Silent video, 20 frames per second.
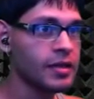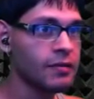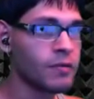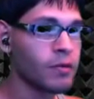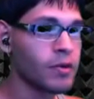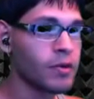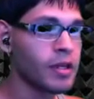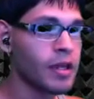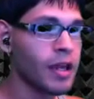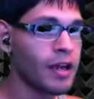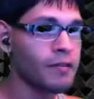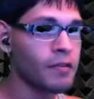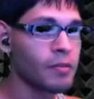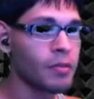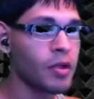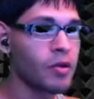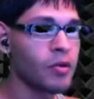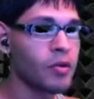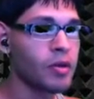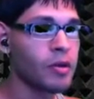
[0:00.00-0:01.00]
I've already had
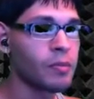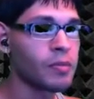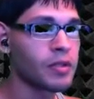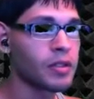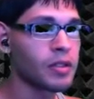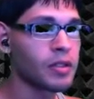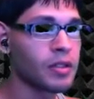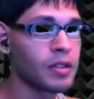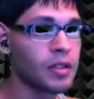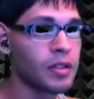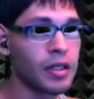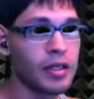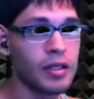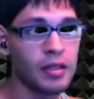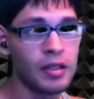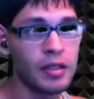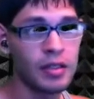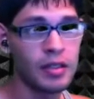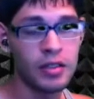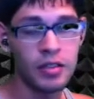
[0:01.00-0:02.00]
them loaded up in
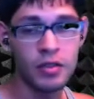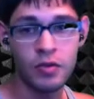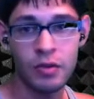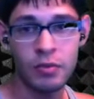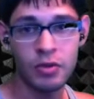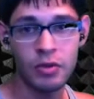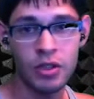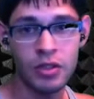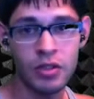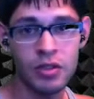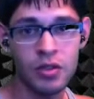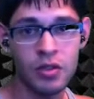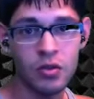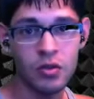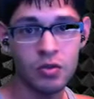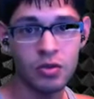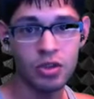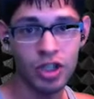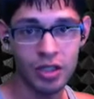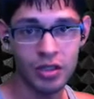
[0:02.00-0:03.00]
the description,
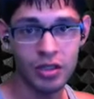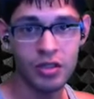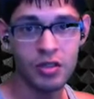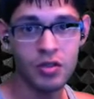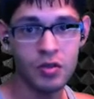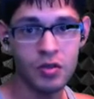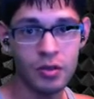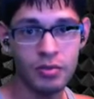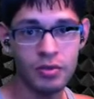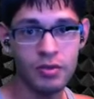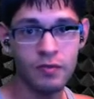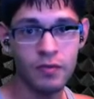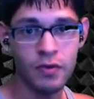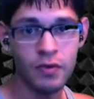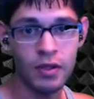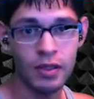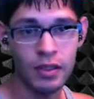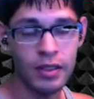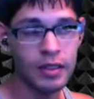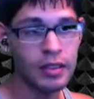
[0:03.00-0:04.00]
so check the description for
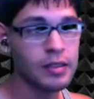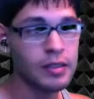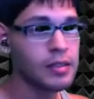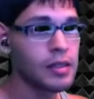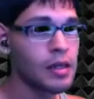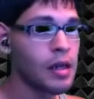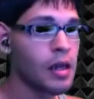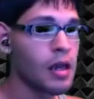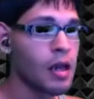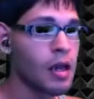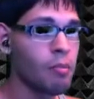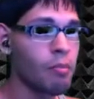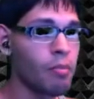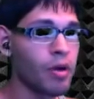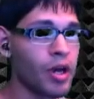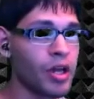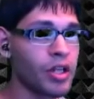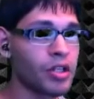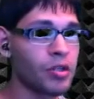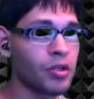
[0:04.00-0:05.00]
the links.
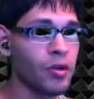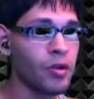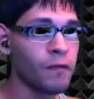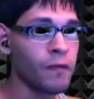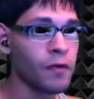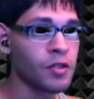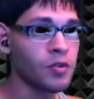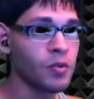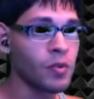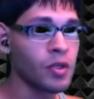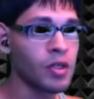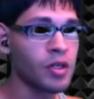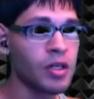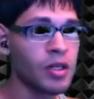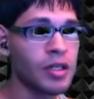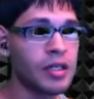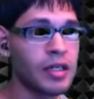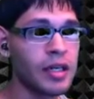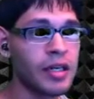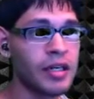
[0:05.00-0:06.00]
But the first one you're
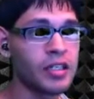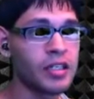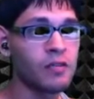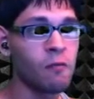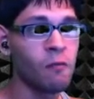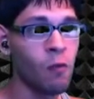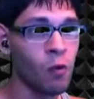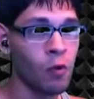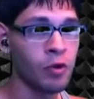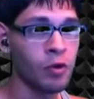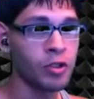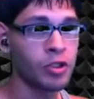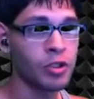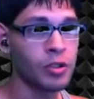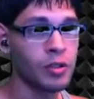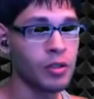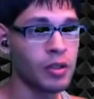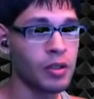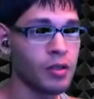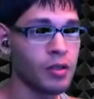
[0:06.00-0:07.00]
going to get is Forge.
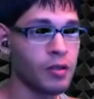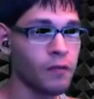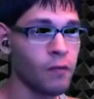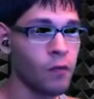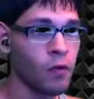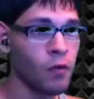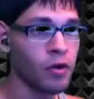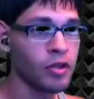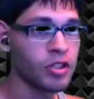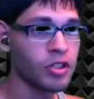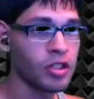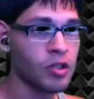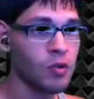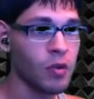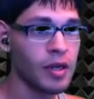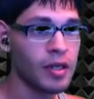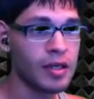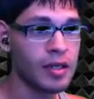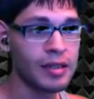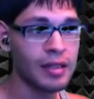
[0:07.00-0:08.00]
Forge, and you
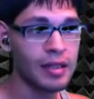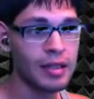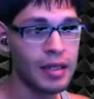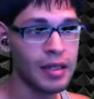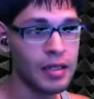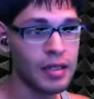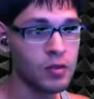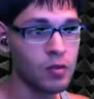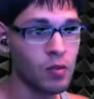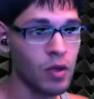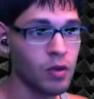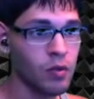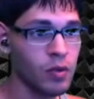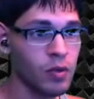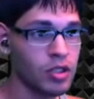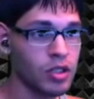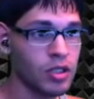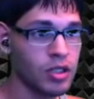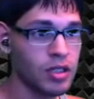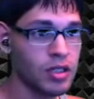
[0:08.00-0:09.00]
want to get the latest one,
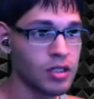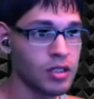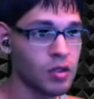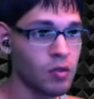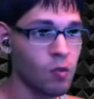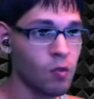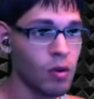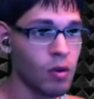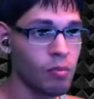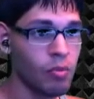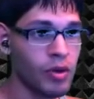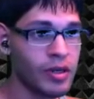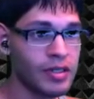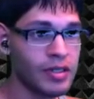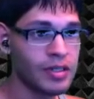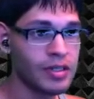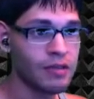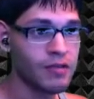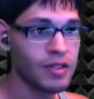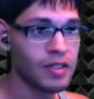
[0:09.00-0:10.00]
which is
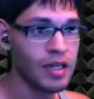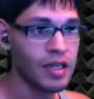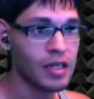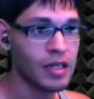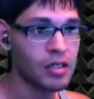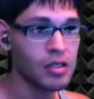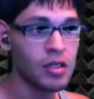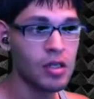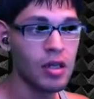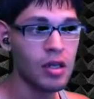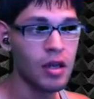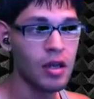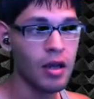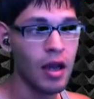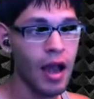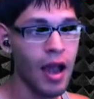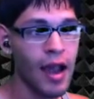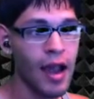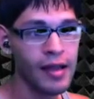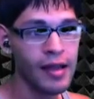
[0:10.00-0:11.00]
1.710.
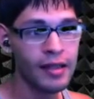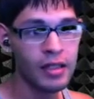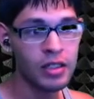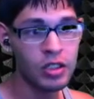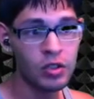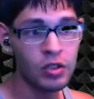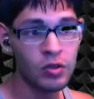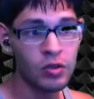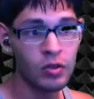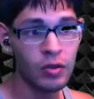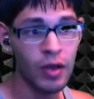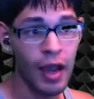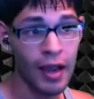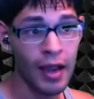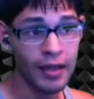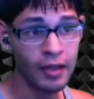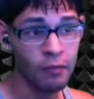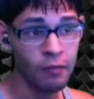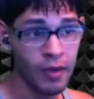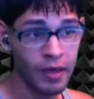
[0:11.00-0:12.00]

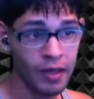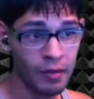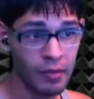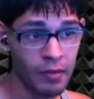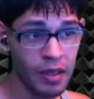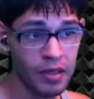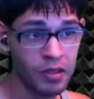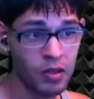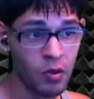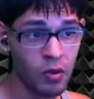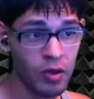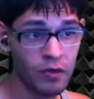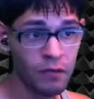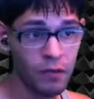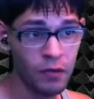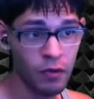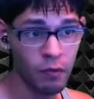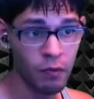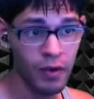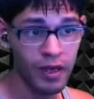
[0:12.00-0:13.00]
Highly recommend going
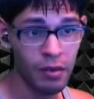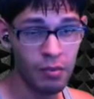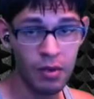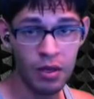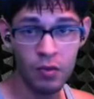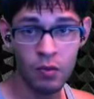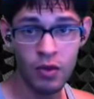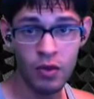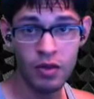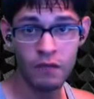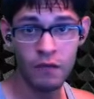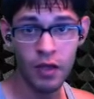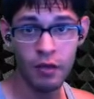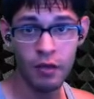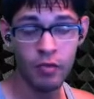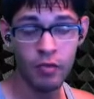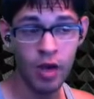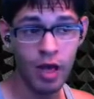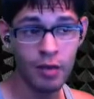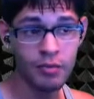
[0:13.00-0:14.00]
for the recommended one if you
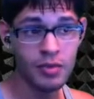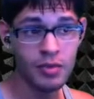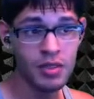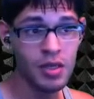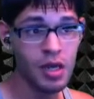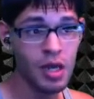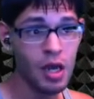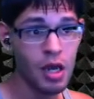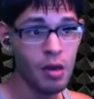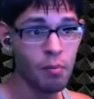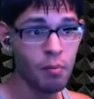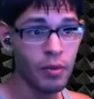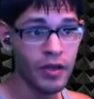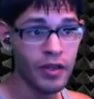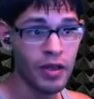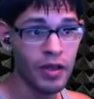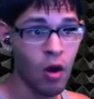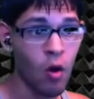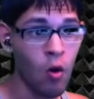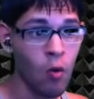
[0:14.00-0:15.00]
have problems,
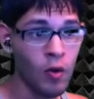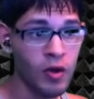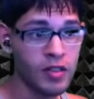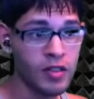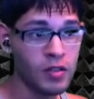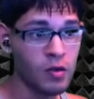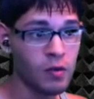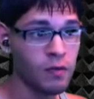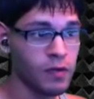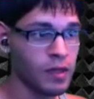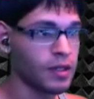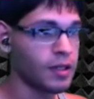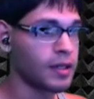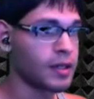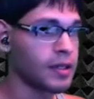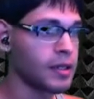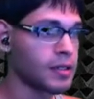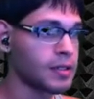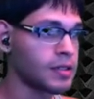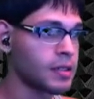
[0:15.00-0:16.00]
but always go for the
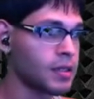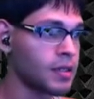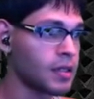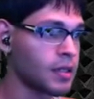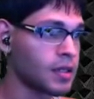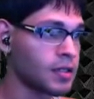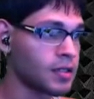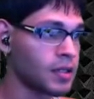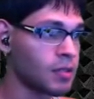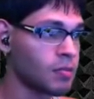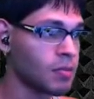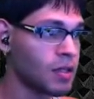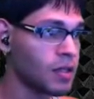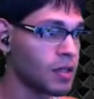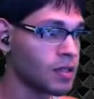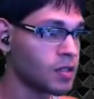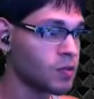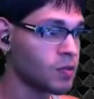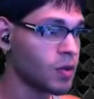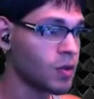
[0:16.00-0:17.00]
latest. It's going to be
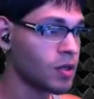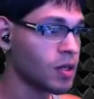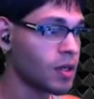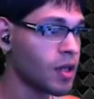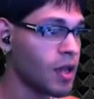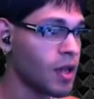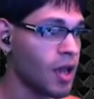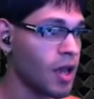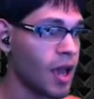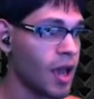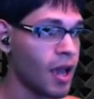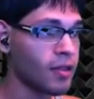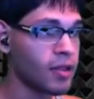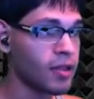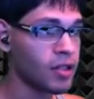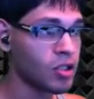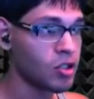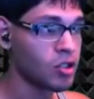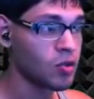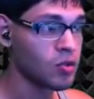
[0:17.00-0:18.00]
this one, and
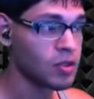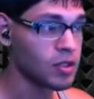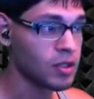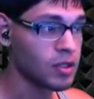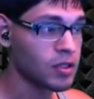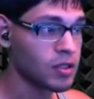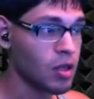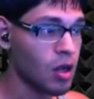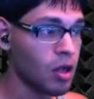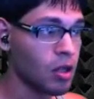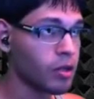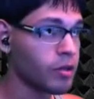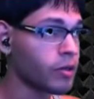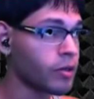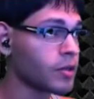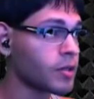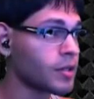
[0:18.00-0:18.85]
then choose the installer.